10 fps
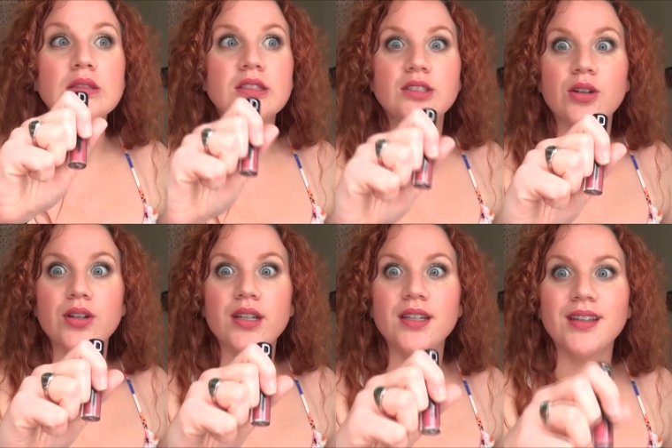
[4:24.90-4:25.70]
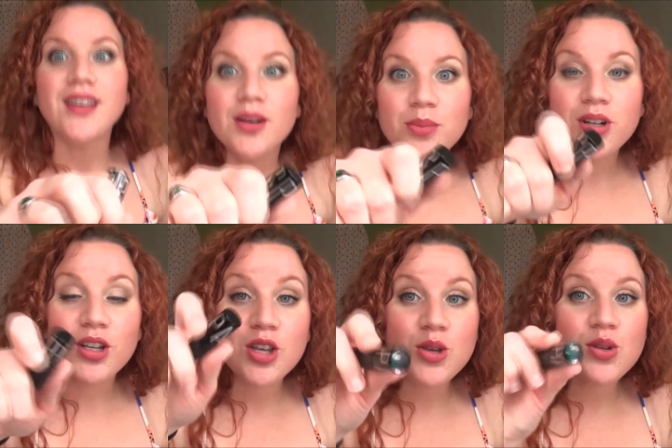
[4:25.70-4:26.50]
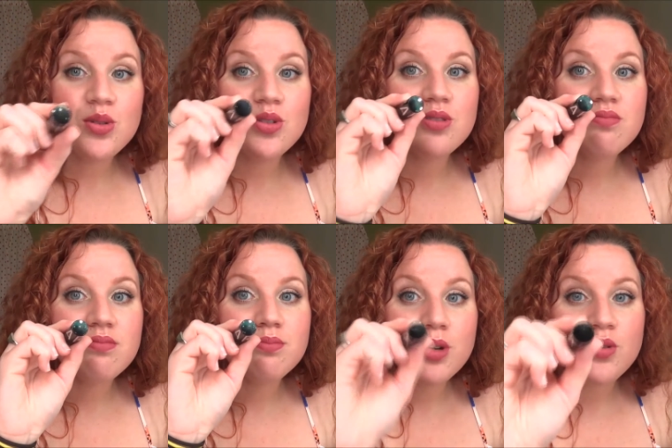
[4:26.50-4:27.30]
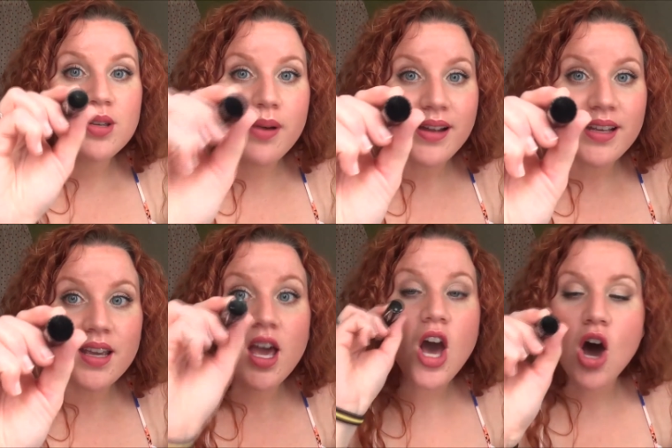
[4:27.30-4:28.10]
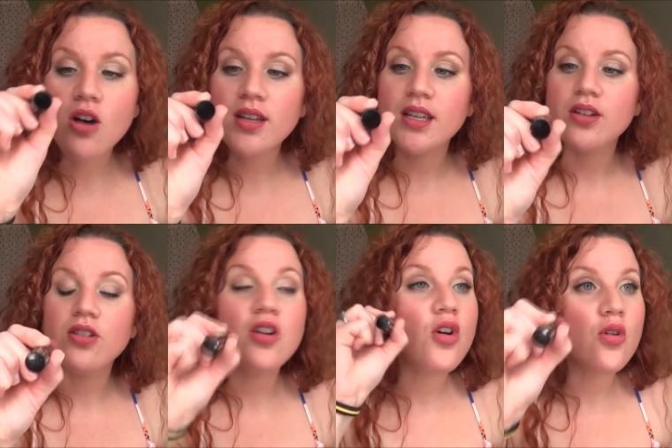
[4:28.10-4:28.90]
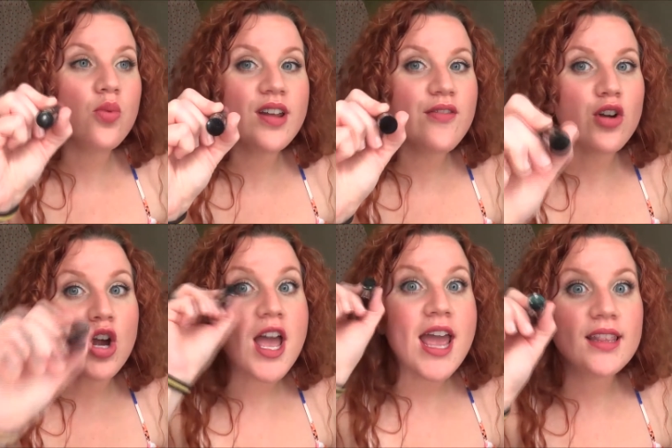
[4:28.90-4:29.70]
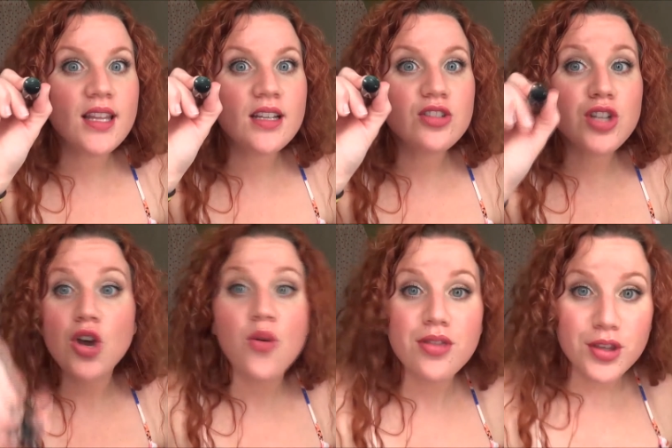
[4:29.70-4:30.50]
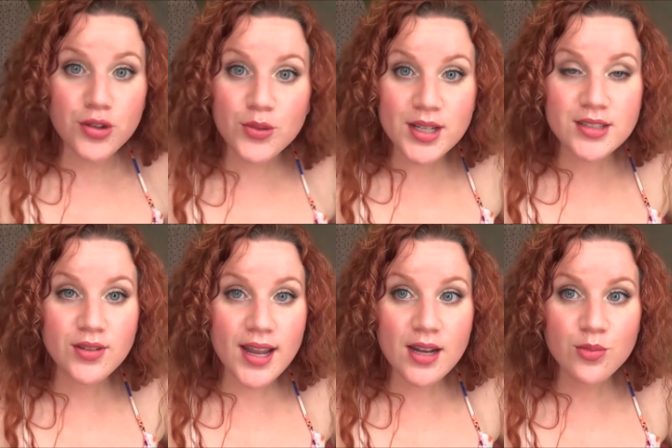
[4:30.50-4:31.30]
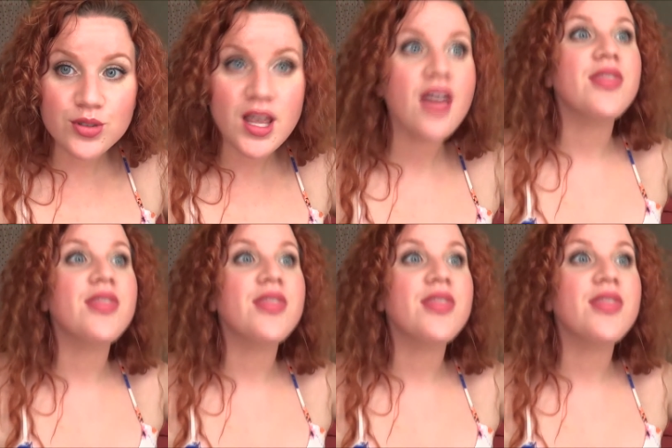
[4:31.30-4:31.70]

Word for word: Sorry. Put a huge booty bunny on here or whatever, and let us know that you don't test on animals.